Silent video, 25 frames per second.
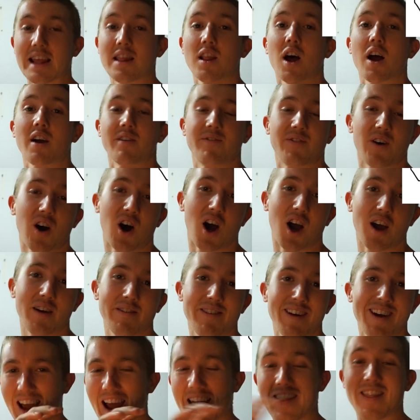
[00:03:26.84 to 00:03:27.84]
Eli
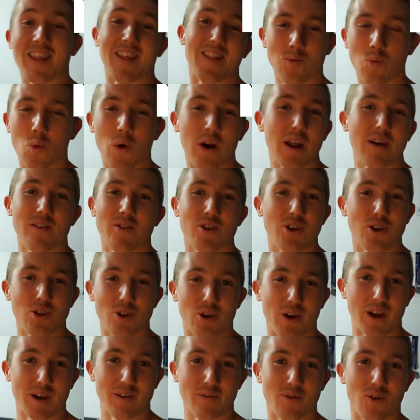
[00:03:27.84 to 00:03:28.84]
5 and then whatever you're
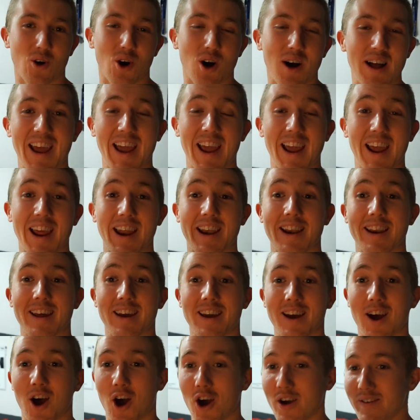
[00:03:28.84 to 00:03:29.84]
looking for. And
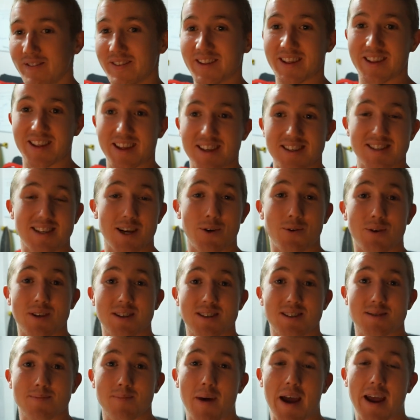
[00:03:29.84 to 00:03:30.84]
hopefully that
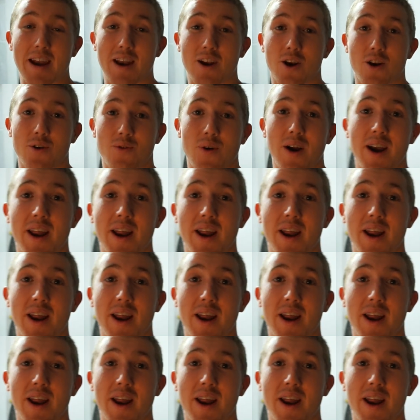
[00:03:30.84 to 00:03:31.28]
someone's made it on